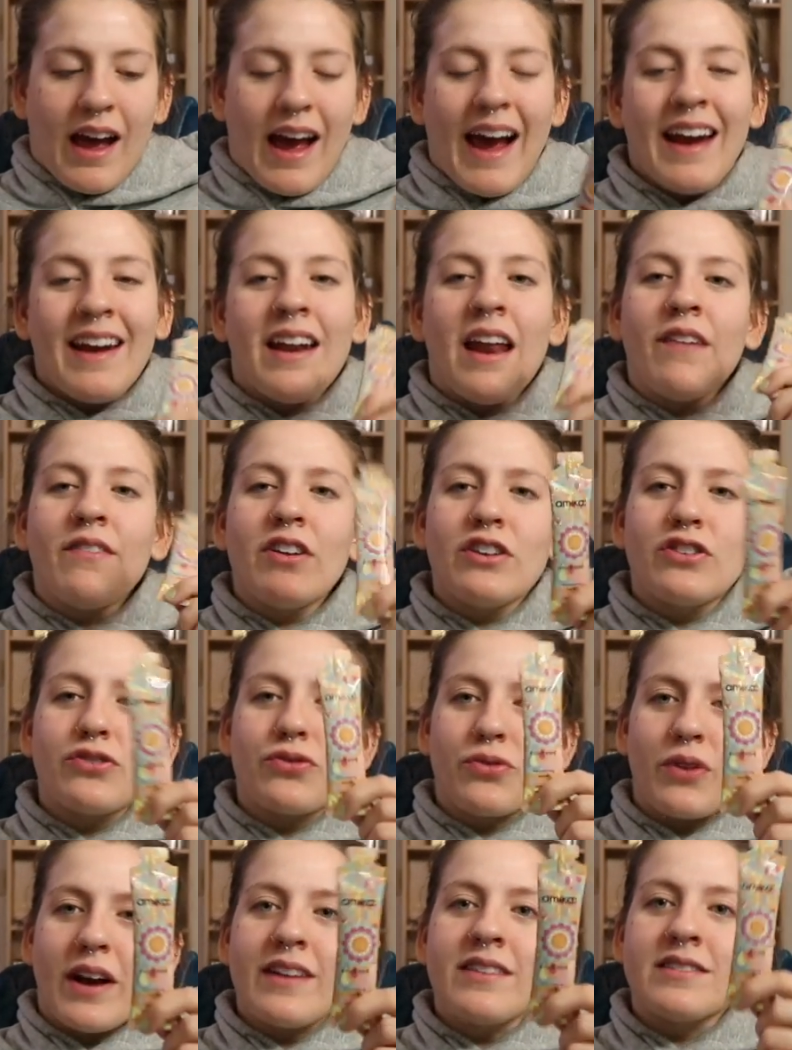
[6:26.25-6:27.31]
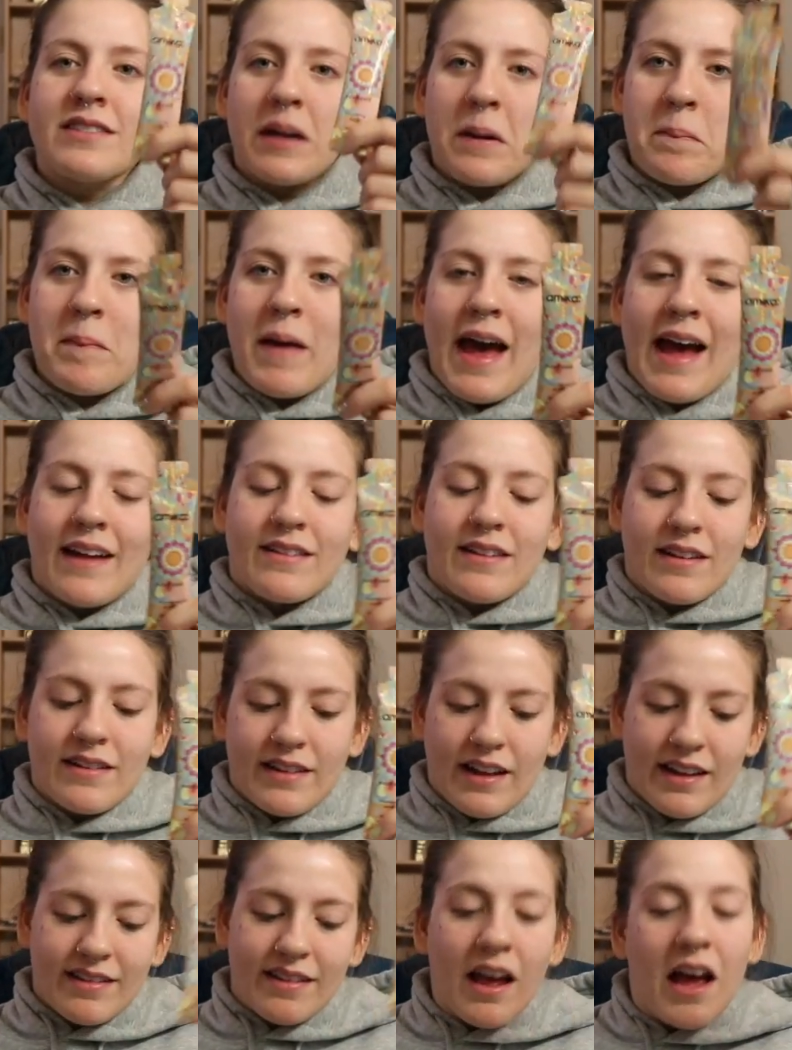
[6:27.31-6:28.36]
I never trust a mask that
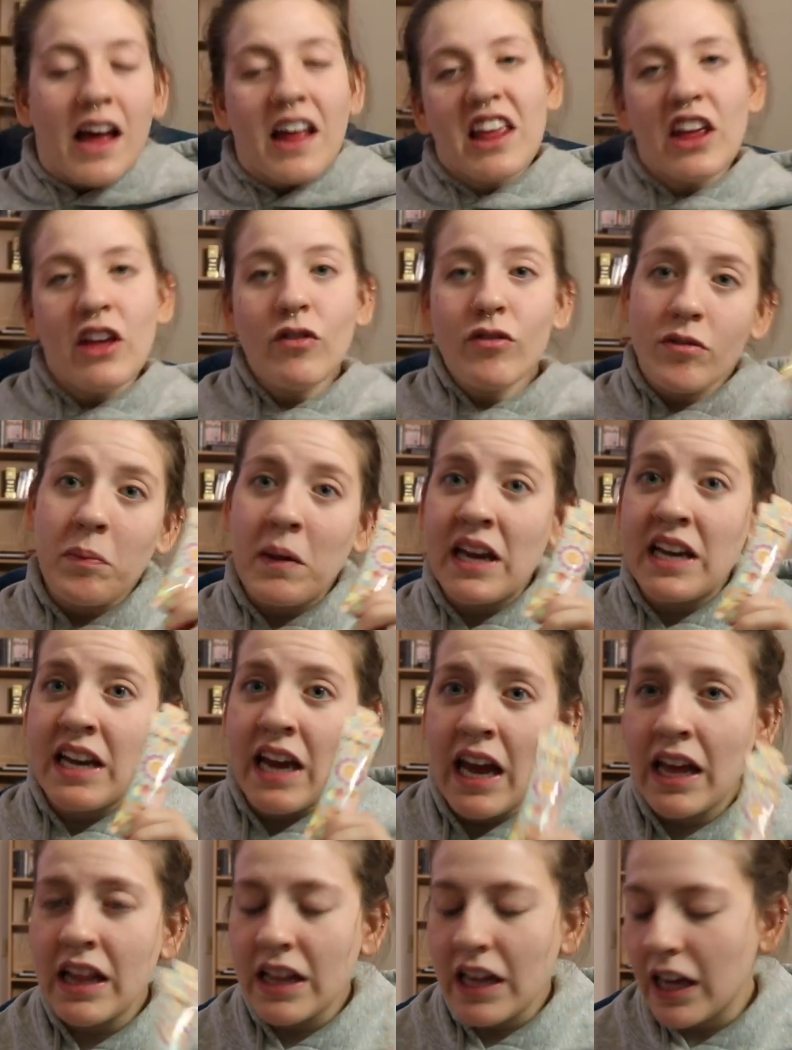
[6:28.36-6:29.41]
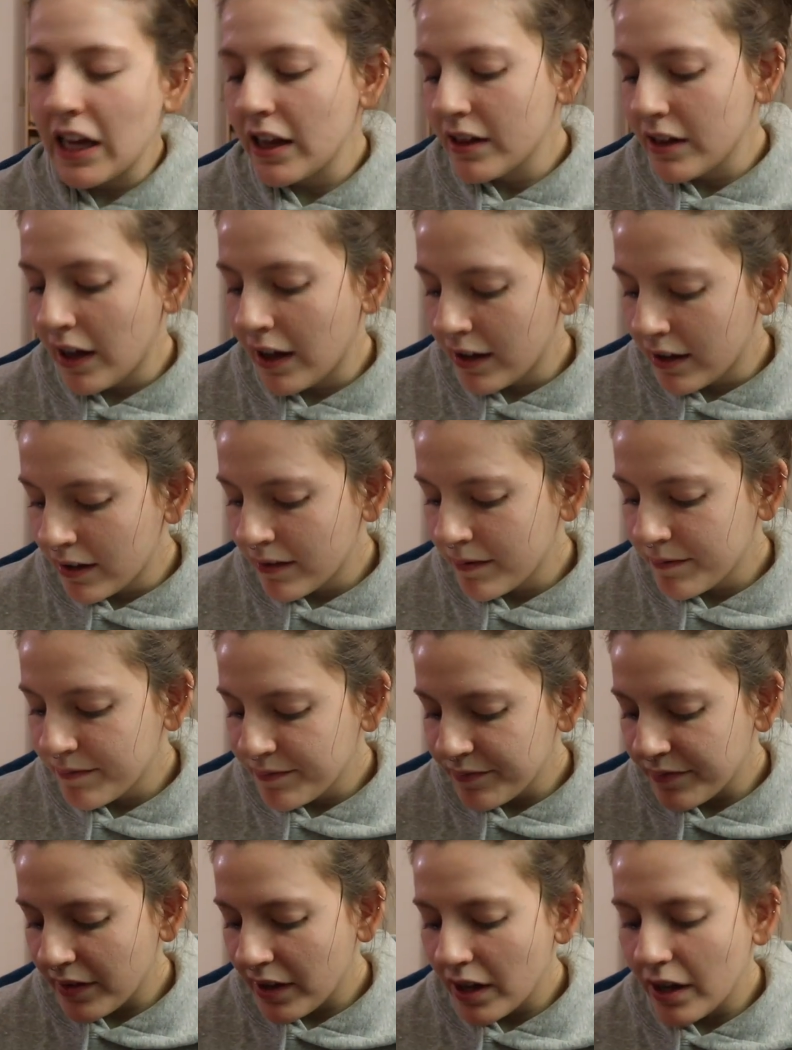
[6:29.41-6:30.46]
says, use me daily. Like,
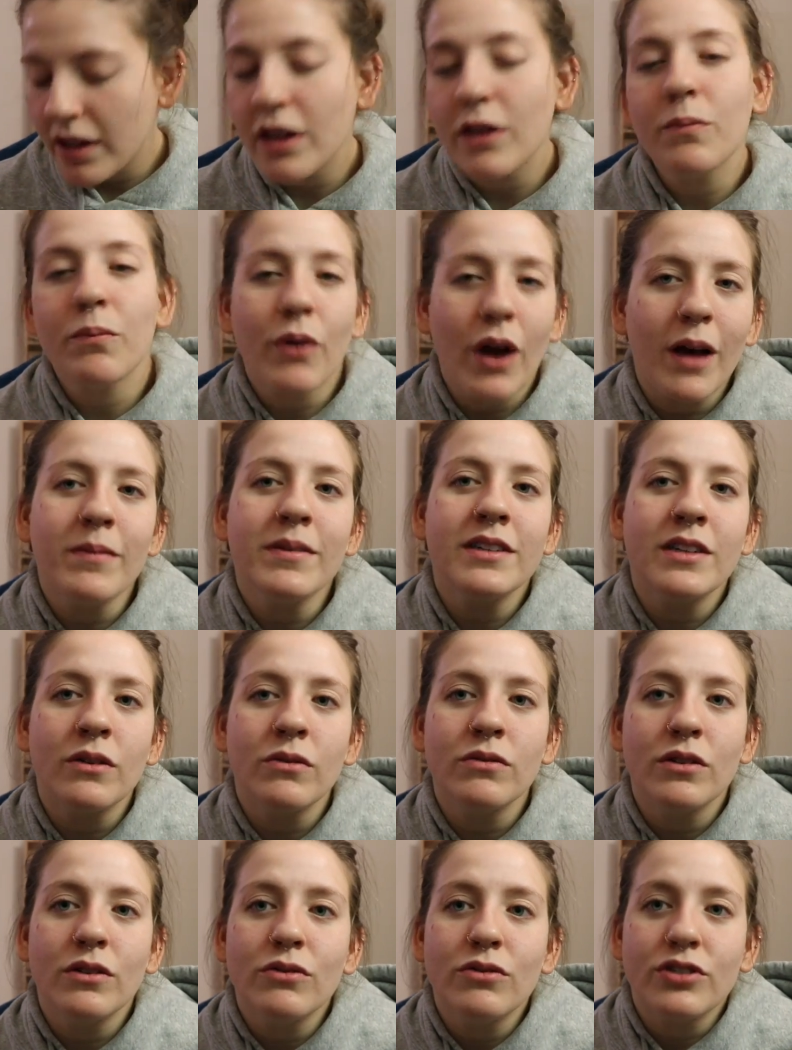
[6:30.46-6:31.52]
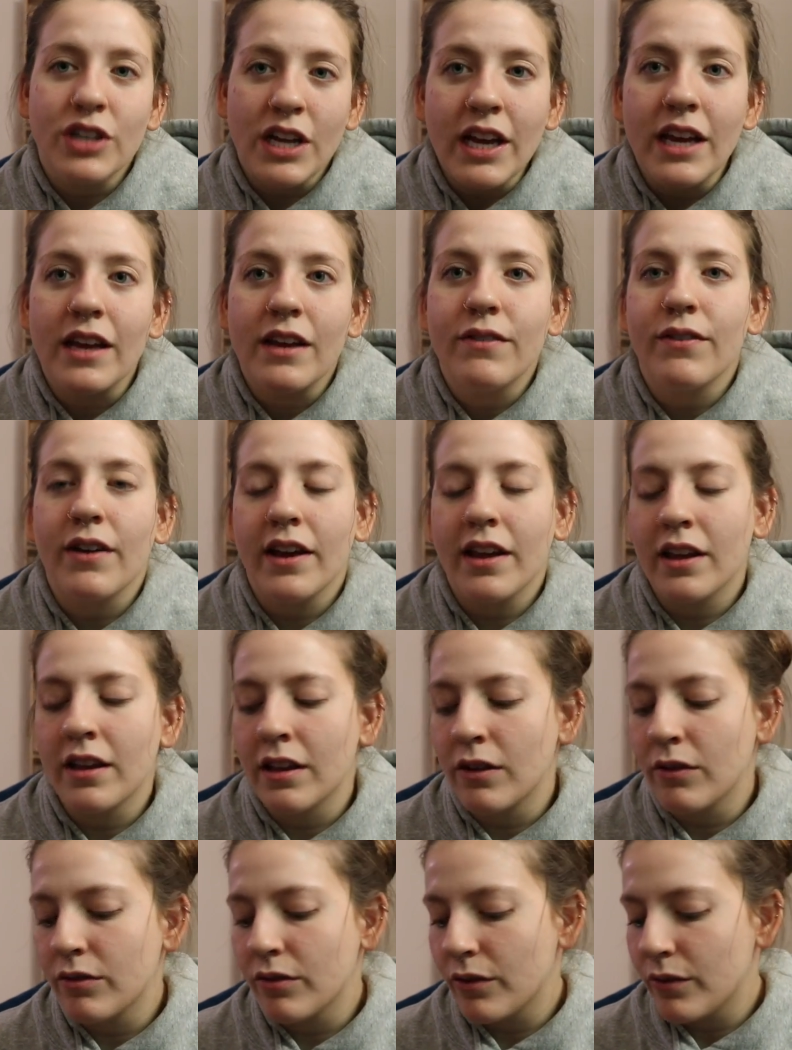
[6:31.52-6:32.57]
you probably don't do shit if I can
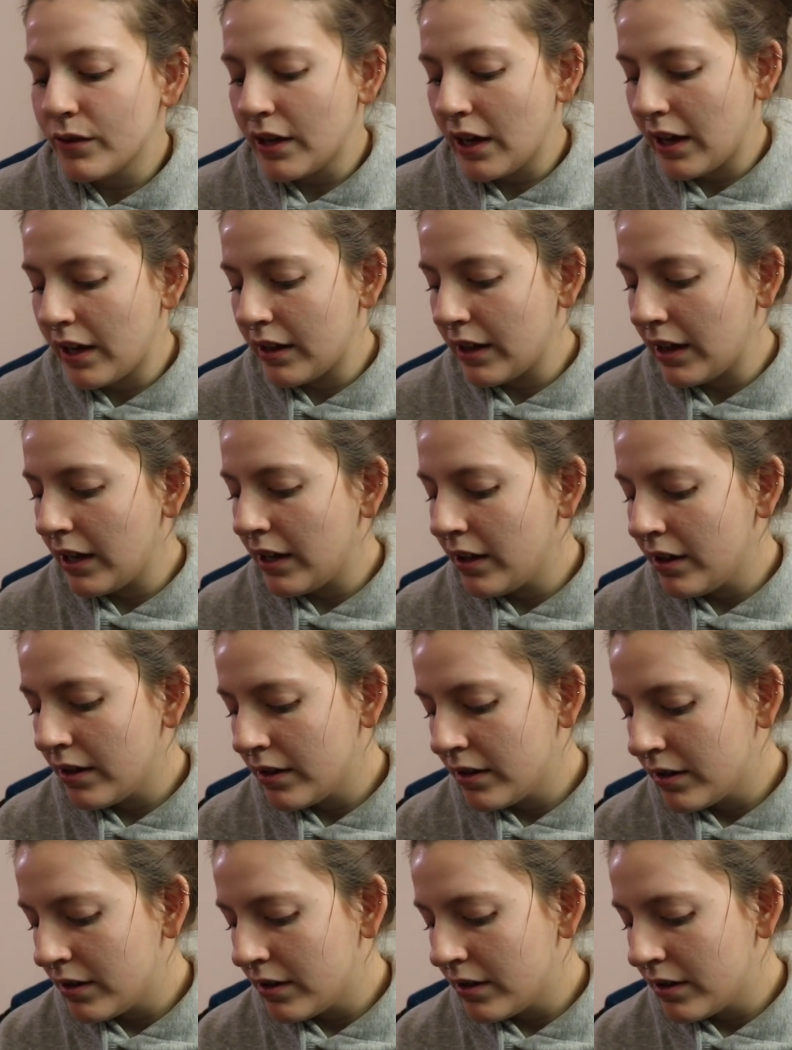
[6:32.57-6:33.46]
use you daily.